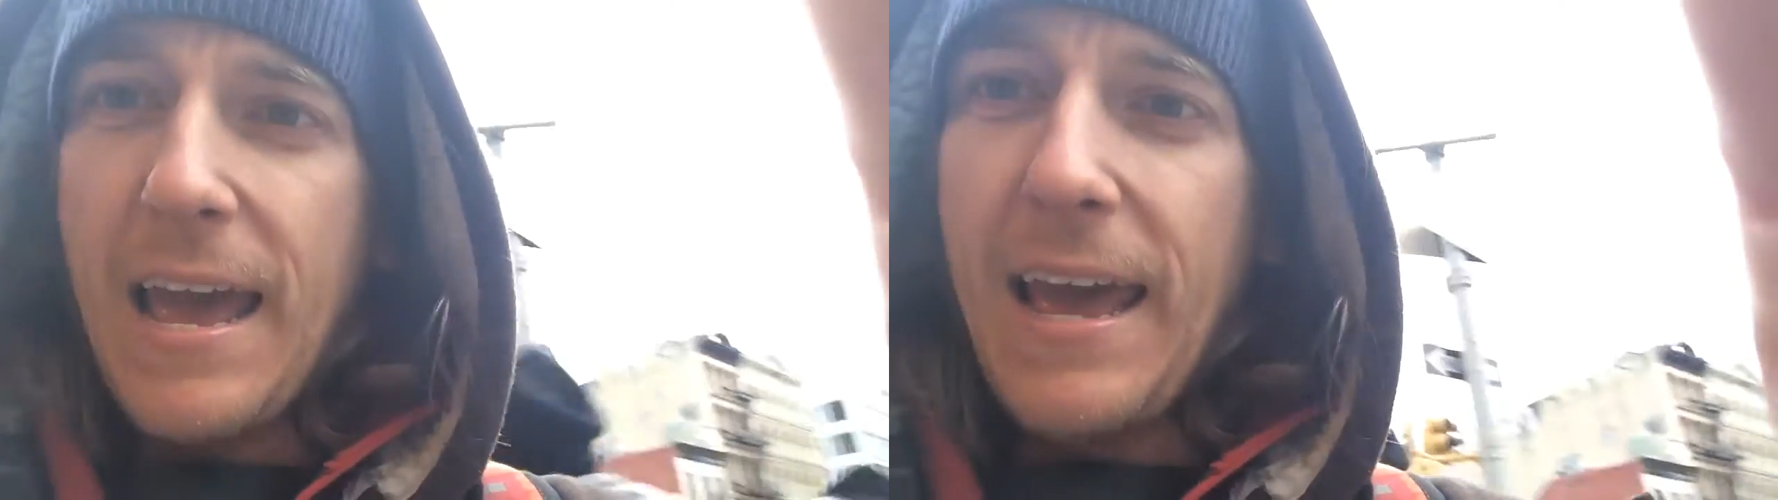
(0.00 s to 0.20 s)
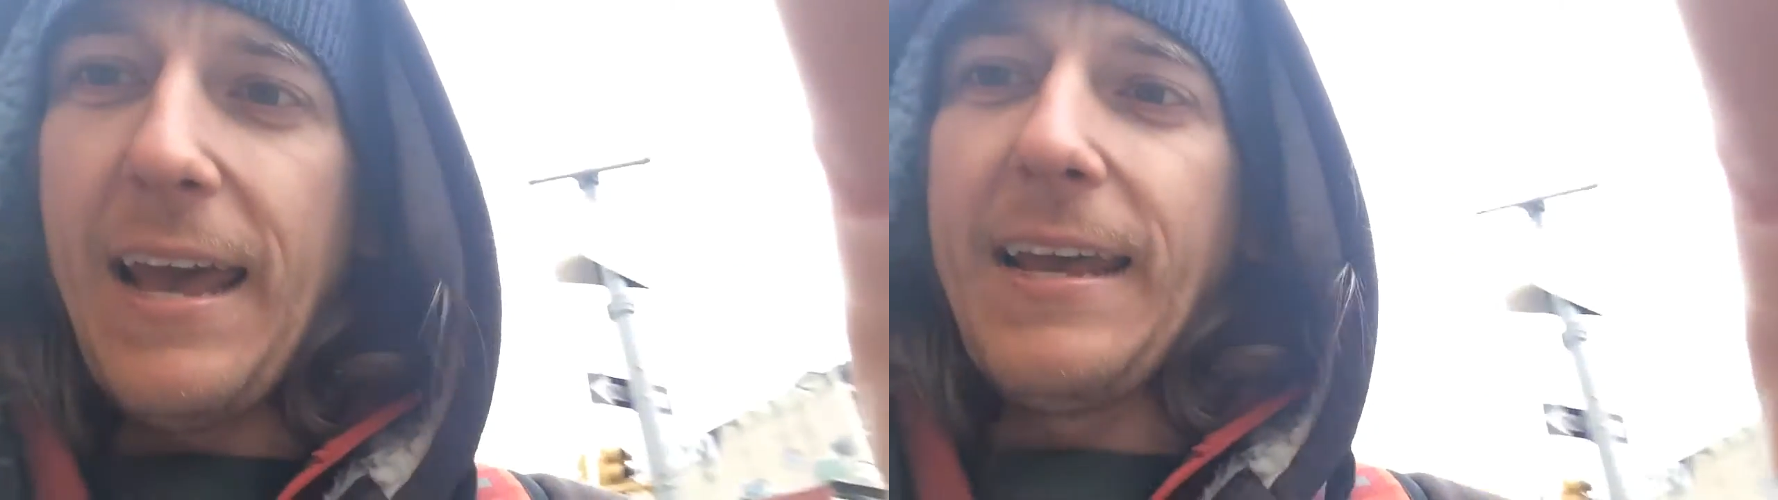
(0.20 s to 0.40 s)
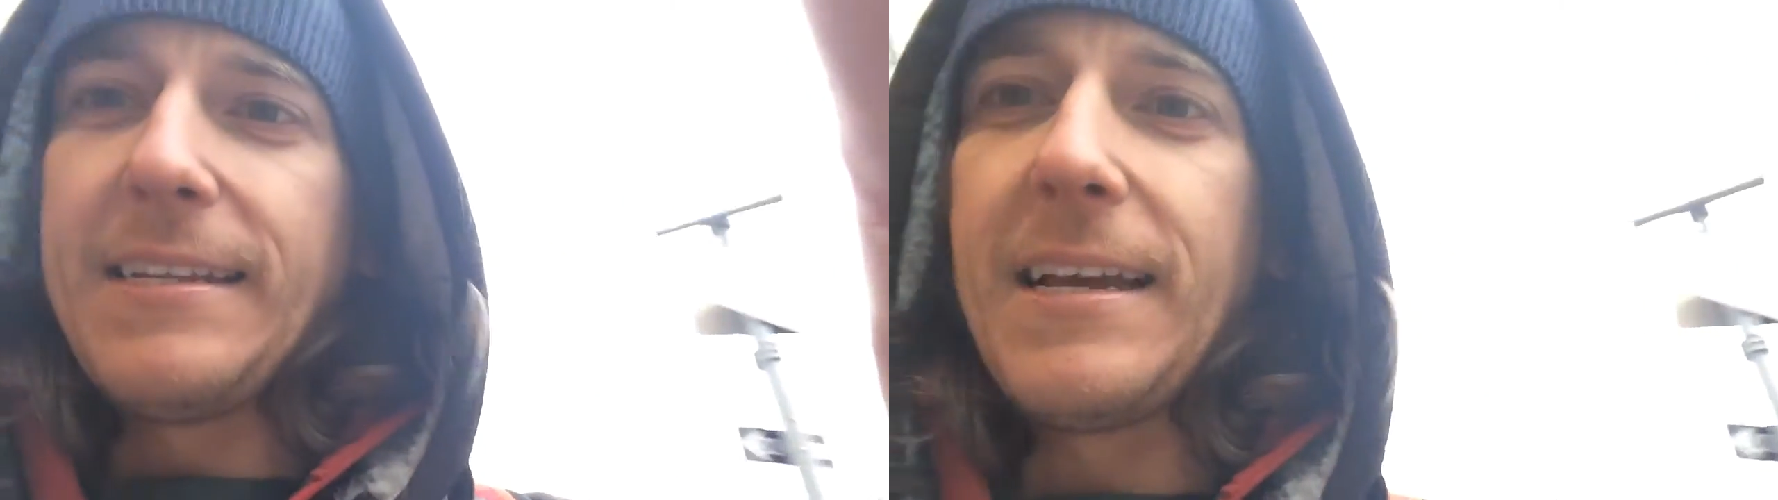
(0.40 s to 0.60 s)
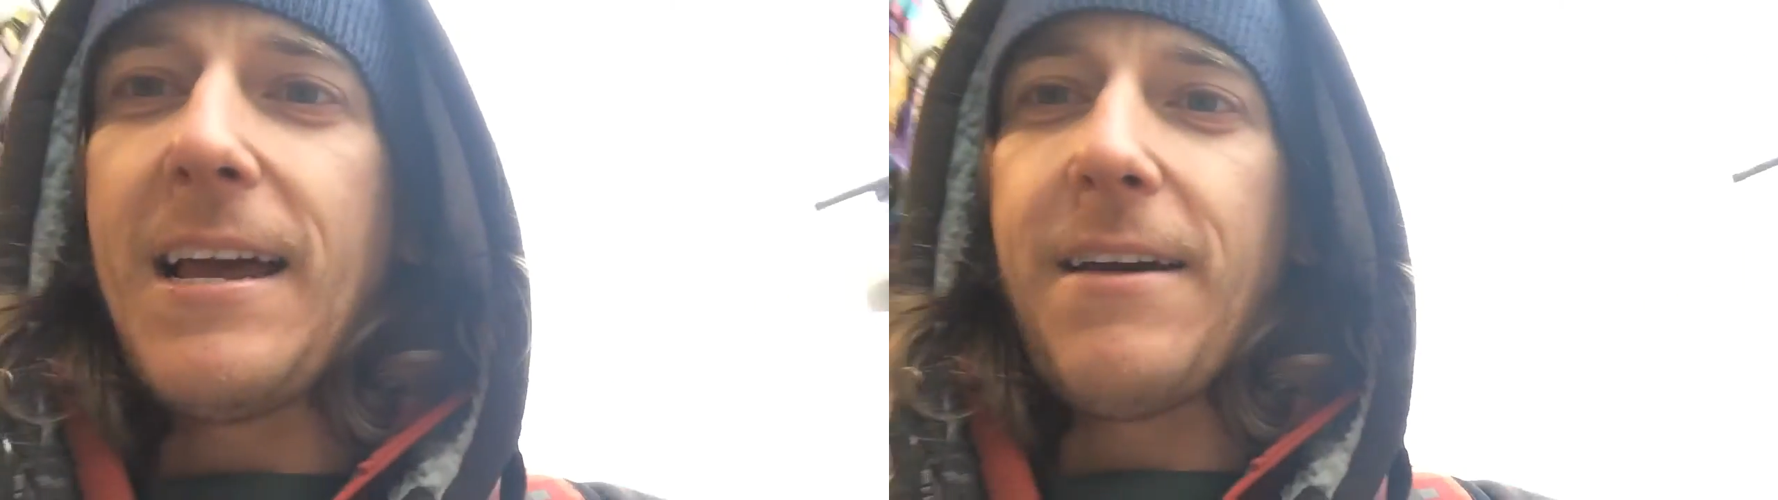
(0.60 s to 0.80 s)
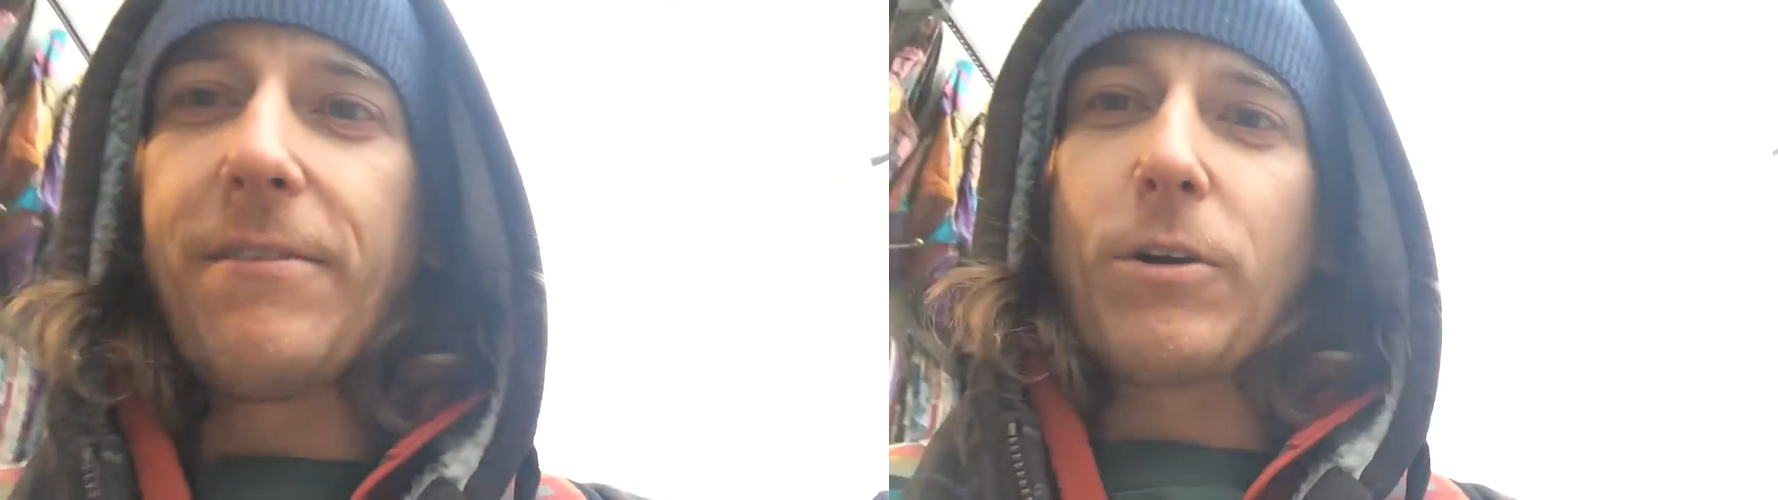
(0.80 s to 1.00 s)
And I
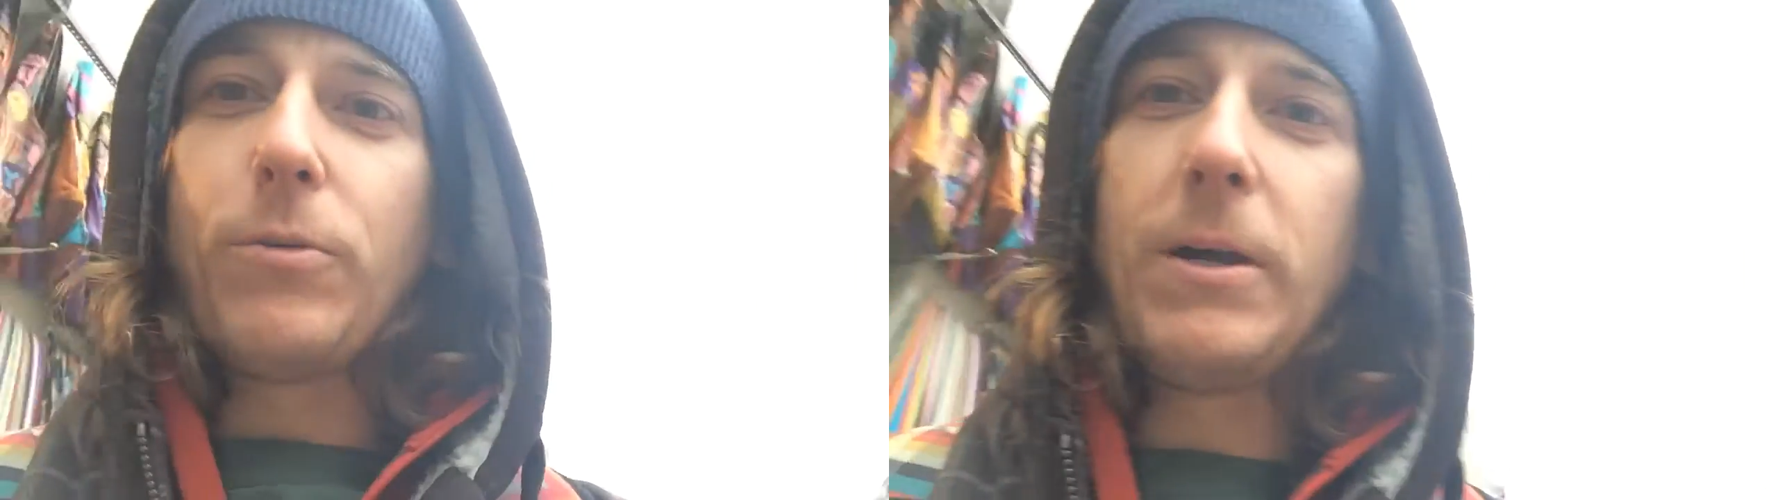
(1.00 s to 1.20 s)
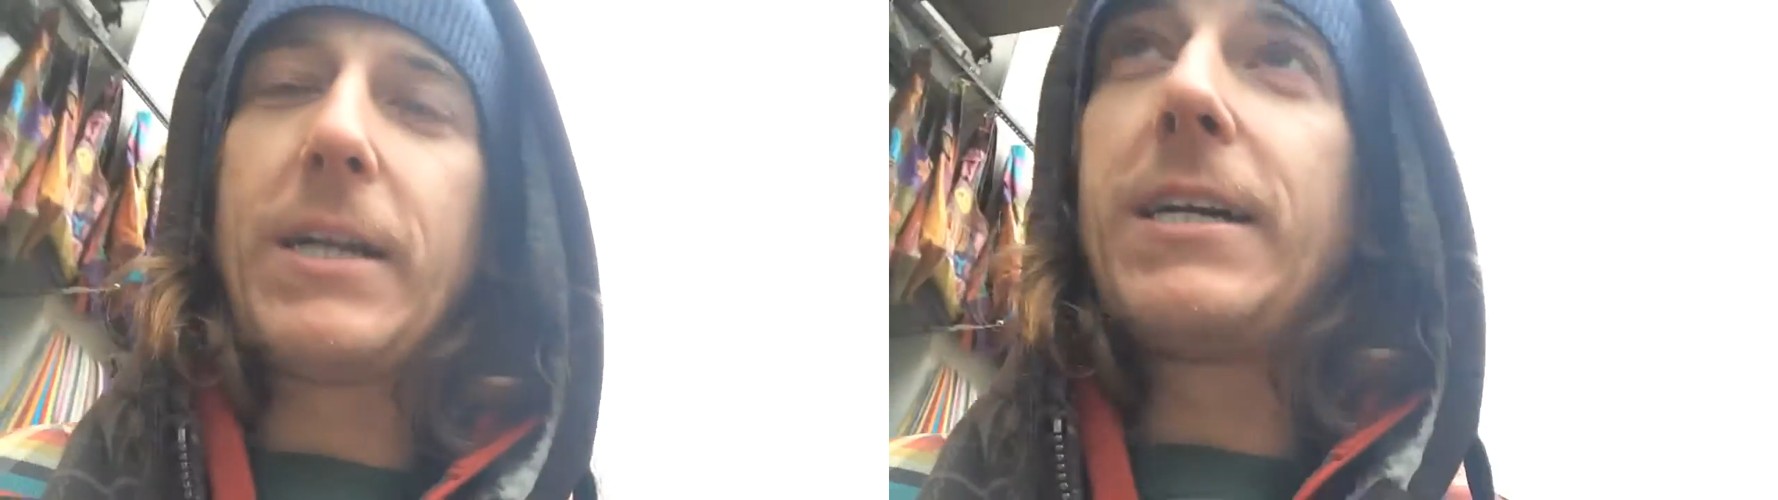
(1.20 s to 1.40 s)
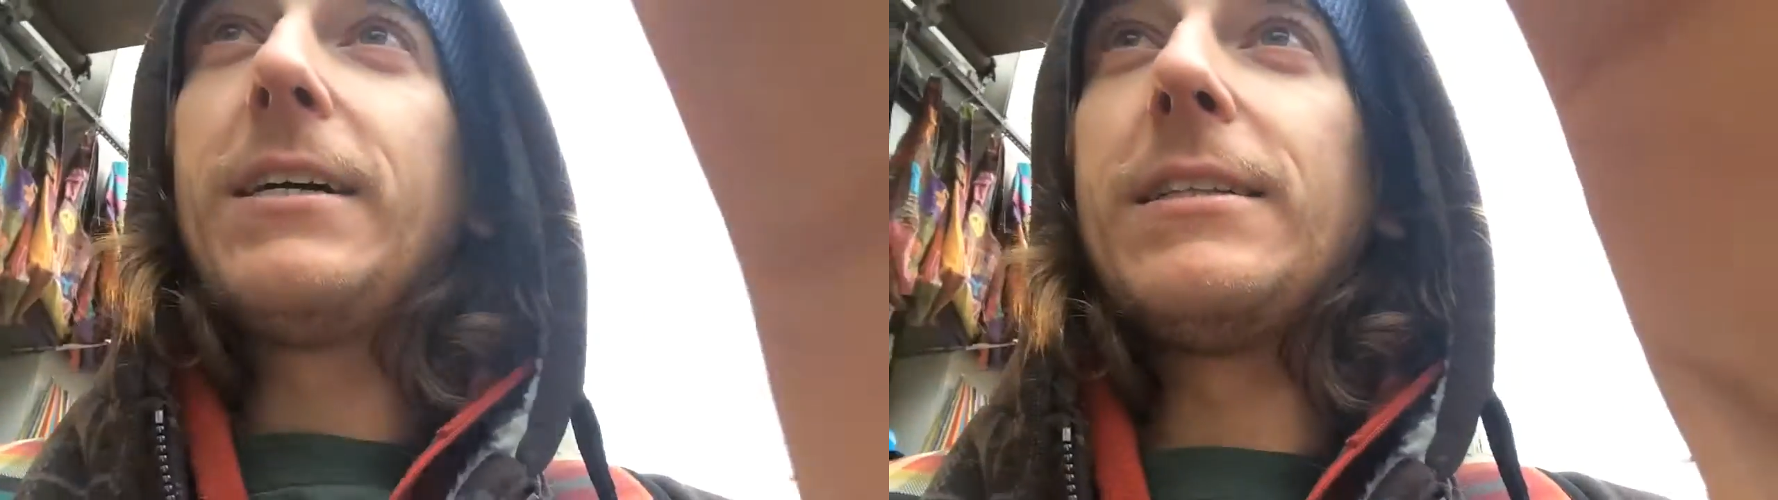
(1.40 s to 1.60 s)
have a quick